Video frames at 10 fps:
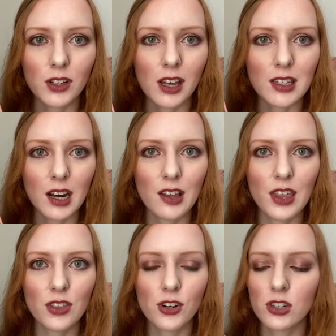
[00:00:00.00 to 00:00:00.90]
these. And I
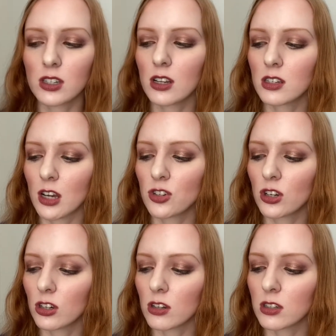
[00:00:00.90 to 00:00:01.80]
think they're just such a
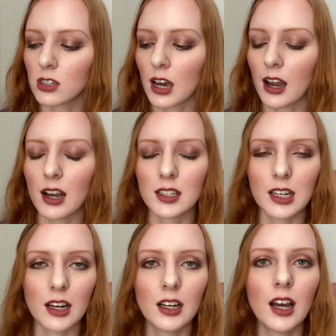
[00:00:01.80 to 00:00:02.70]
good size.
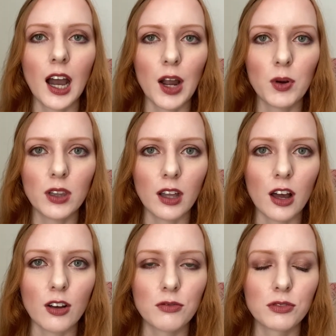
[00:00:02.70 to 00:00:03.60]
Like, I would
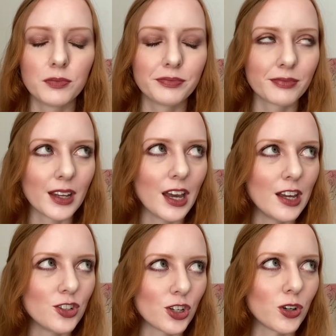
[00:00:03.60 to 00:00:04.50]
love,
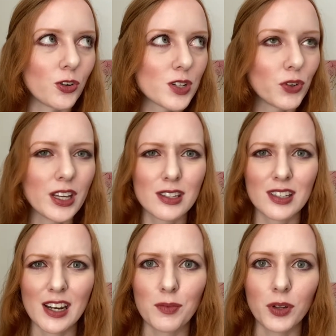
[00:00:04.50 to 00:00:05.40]
in general, just for like
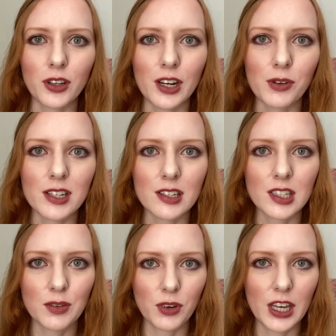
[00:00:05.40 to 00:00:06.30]
sustainability reasons,
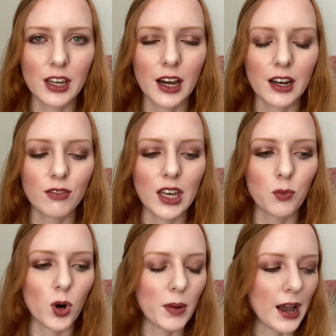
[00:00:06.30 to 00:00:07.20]
if we could kind of get
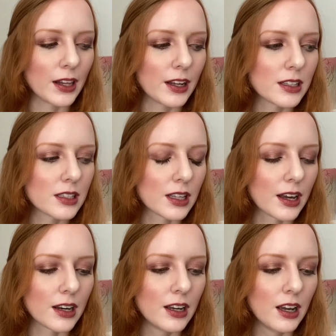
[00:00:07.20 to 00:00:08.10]
more palettes
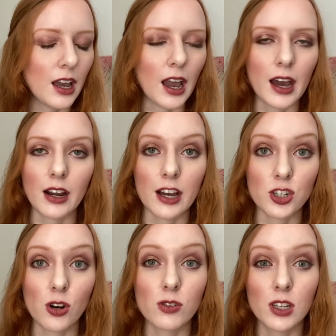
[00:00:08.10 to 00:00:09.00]
that had
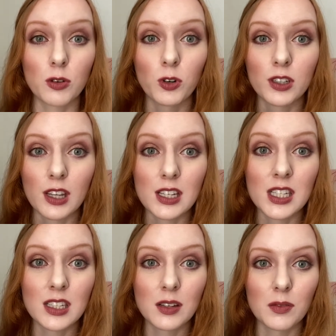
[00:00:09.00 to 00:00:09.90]
eyeshadows that were
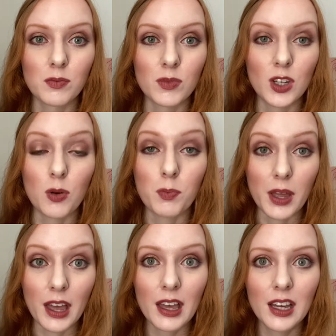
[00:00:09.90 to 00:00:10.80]
this, you know,
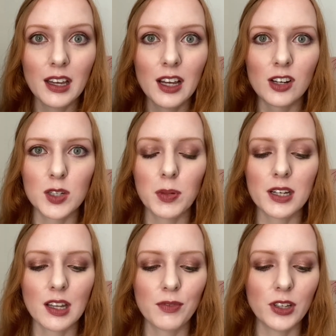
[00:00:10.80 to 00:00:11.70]
big. Just
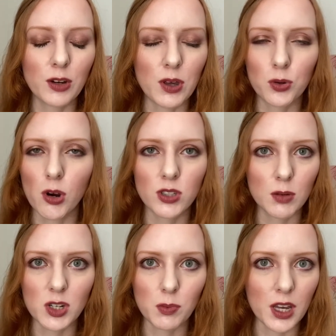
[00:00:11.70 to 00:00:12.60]
because I feel like we throw so
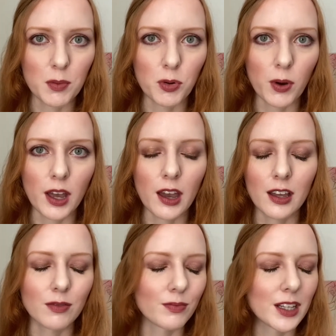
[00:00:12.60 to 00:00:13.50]
much makeup away,
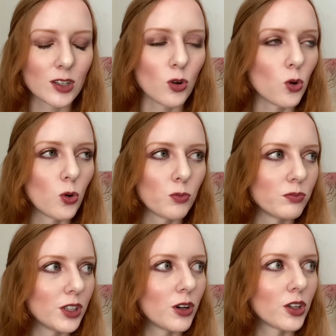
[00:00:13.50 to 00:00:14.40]
and that's a whole,
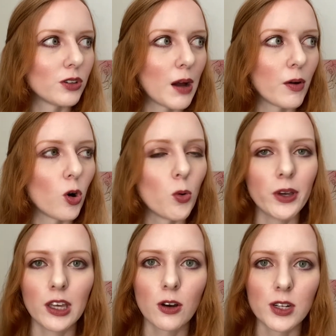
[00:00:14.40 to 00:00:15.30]
you know, other rabbit hole we
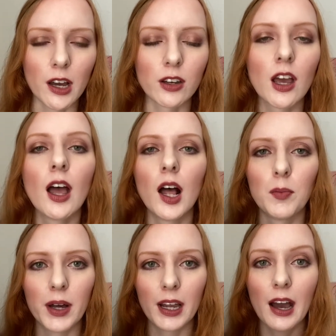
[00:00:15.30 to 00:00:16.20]
could go down.
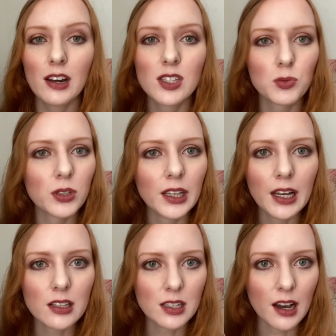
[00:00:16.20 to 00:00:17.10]
But I just really like
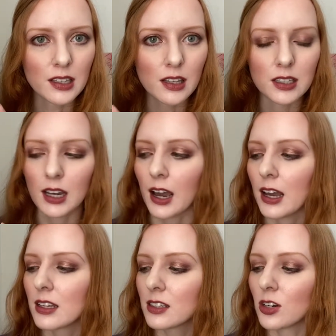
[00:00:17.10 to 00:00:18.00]
the size of this
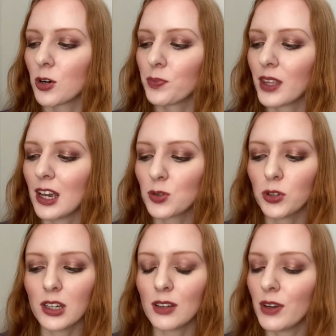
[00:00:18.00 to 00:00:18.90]
guy. So he's
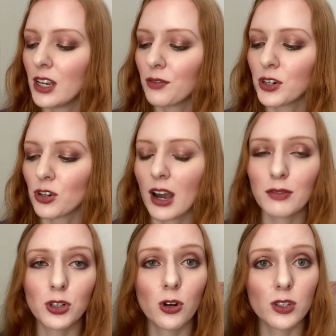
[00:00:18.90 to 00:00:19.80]
really convenient for
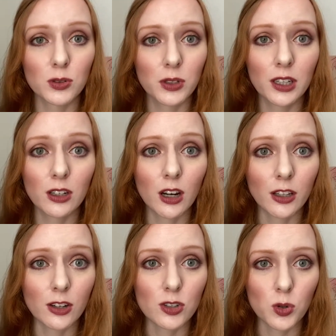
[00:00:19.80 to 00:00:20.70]
travel. It's a really good
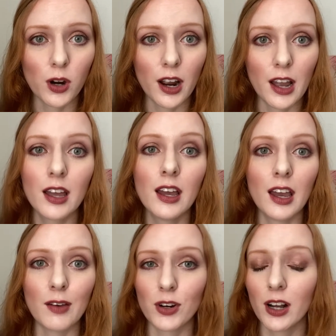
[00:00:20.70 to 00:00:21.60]
color story.
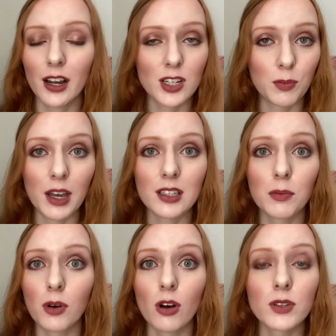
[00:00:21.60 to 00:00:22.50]
If you're not into pinks and
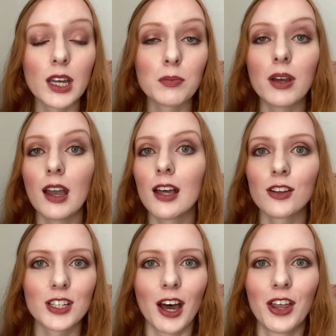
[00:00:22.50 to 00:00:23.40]
mauves like me,
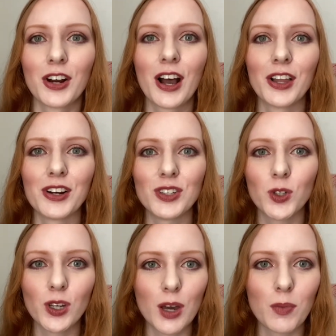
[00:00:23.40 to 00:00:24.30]
there's other colors you
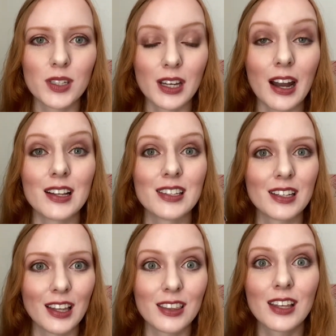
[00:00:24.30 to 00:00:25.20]
can get besides
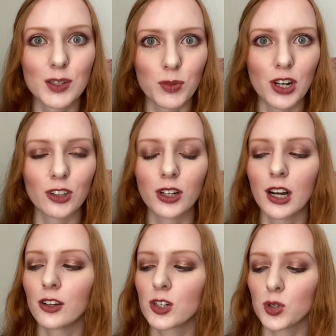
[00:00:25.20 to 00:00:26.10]
this particular
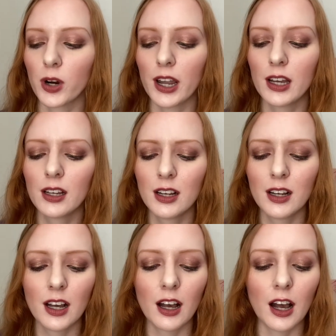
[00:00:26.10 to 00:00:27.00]
color story.
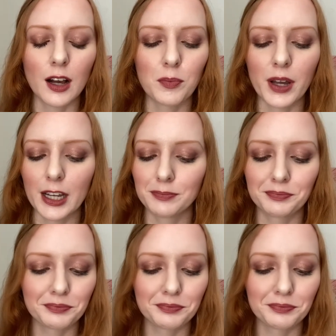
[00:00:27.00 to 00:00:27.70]
But